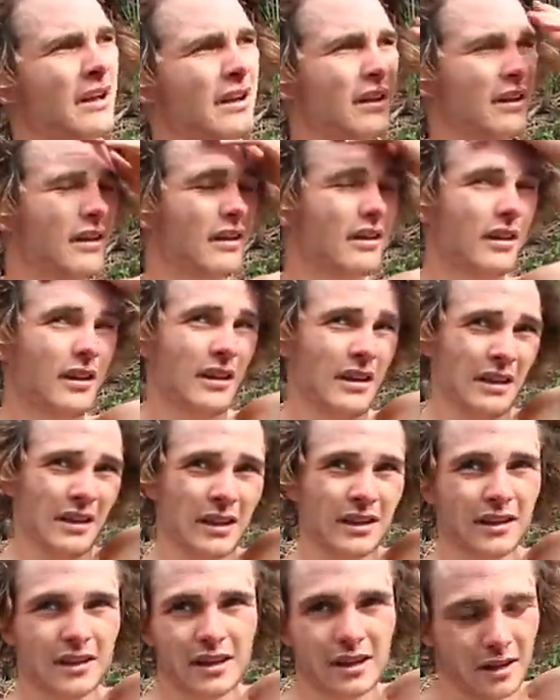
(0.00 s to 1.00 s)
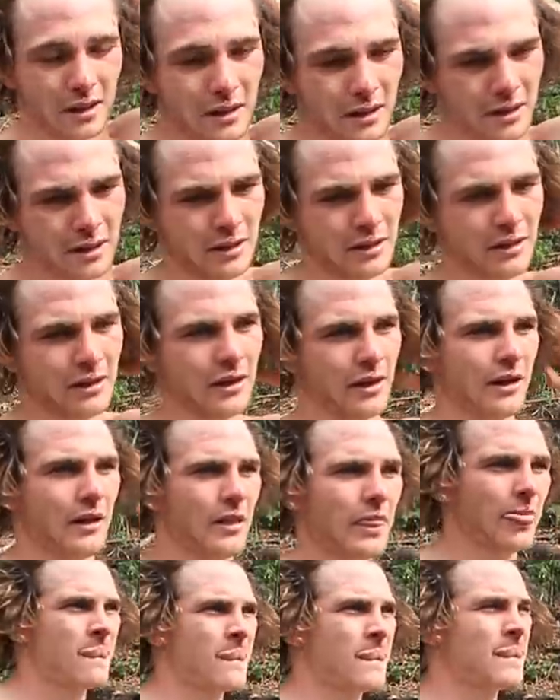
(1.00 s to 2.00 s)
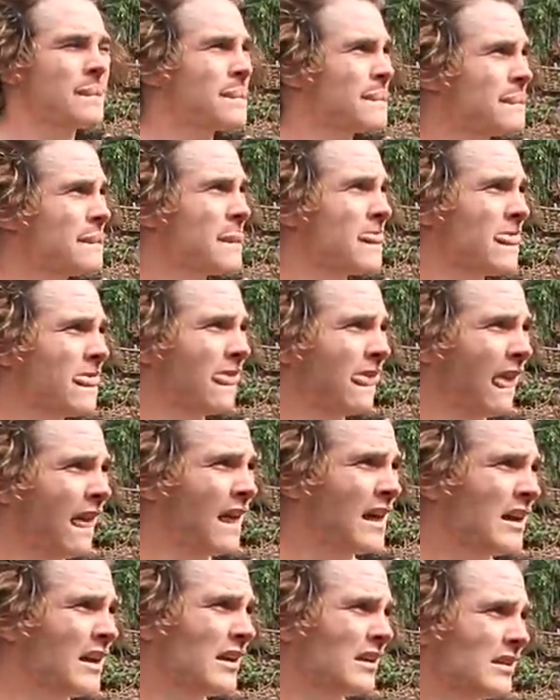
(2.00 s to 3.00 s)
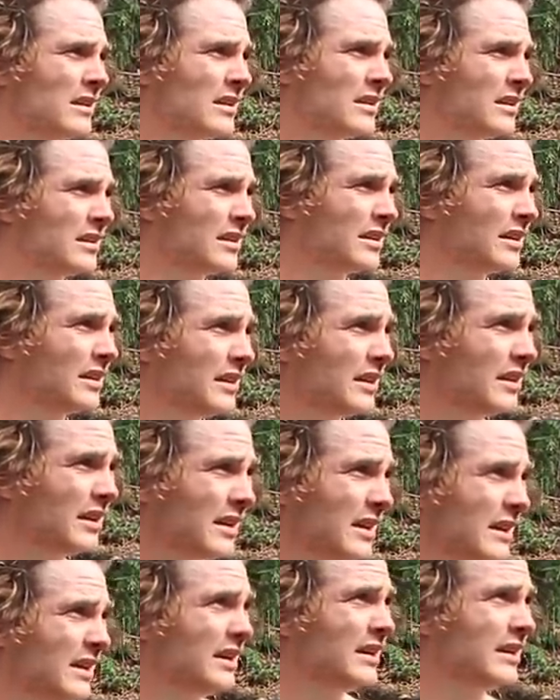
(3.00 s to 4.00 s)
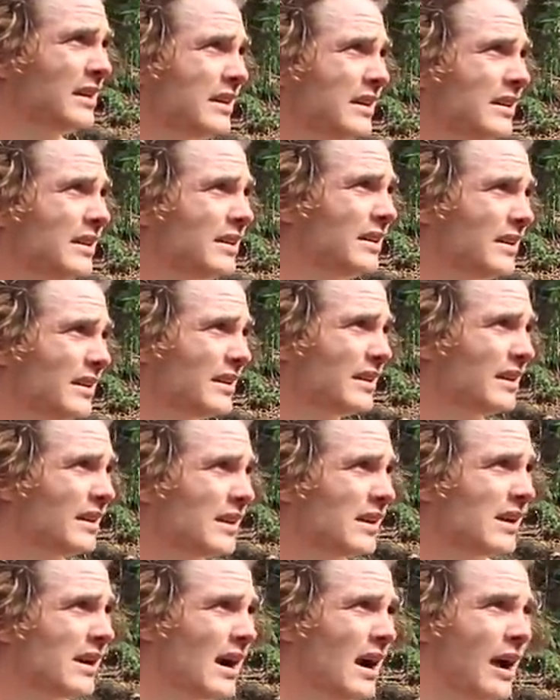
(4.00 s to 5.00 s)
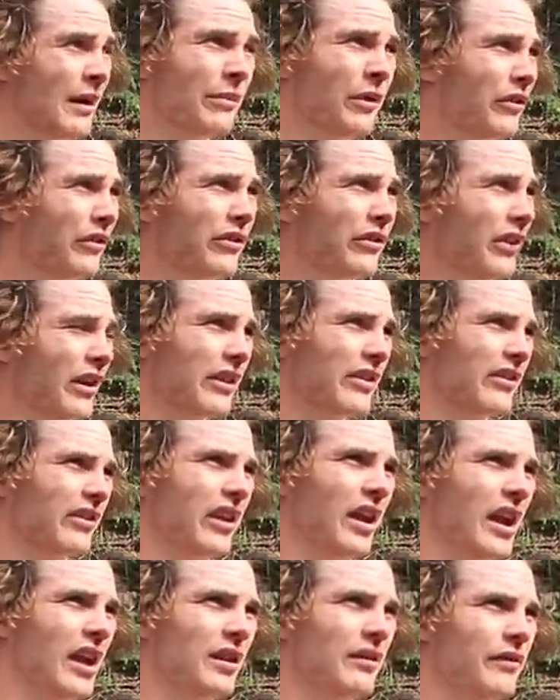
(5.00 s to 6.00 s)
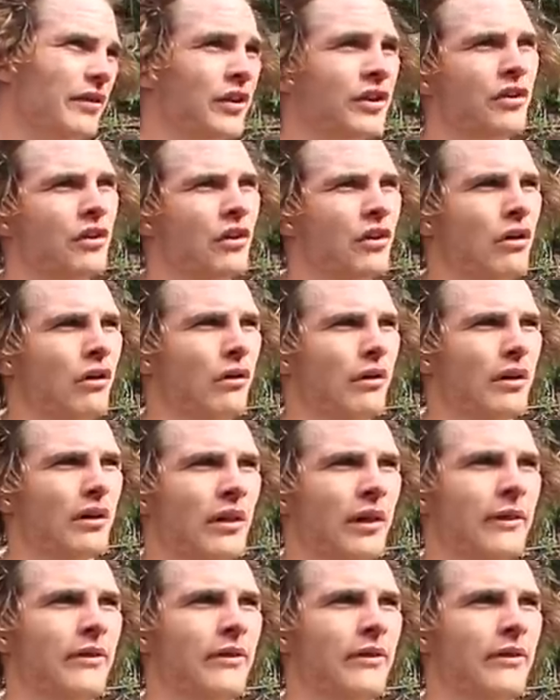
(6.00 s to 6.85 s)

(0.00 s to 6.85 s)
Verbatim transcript: in a month, not yeah. even. Whereas if you went and you hurt yourself, you could have been out. You know. I'm not like scared of it at all.